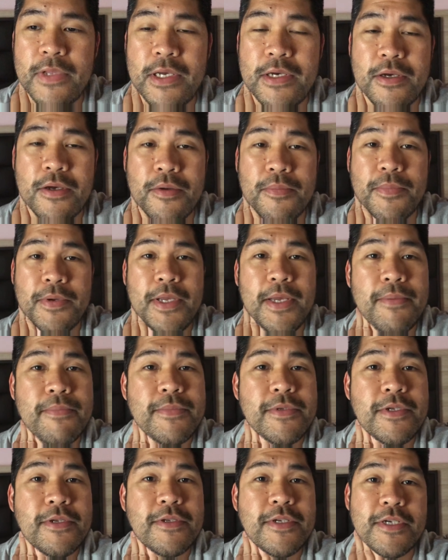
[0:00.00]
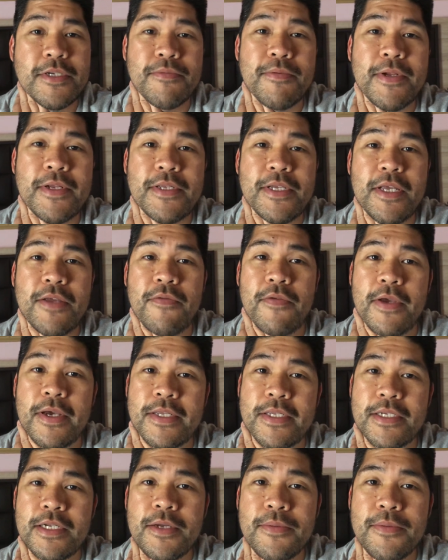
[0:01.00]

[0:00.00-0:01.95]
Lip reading: But yeah, so just wanted to give you guys